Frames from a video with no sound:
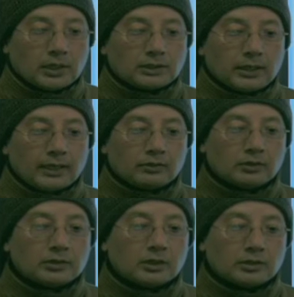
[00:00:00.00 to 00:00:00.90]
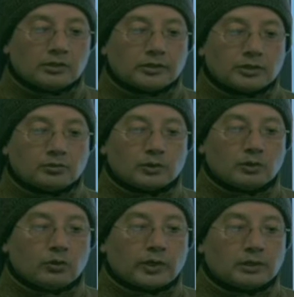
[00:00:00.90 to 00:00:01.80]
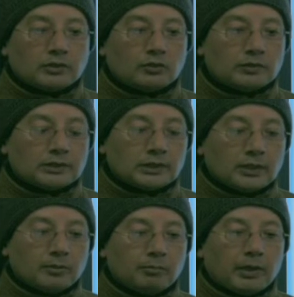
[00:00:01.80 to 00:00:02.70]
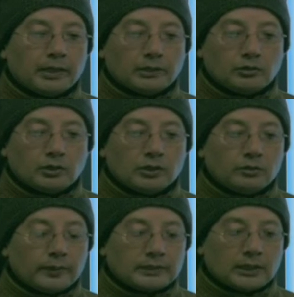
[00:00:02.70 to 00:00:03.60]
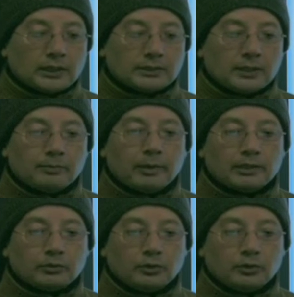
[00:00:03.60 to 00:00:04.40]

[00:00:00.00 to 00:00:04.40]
a cyclonic circulation was located over Sikkim and adjoining West Assam at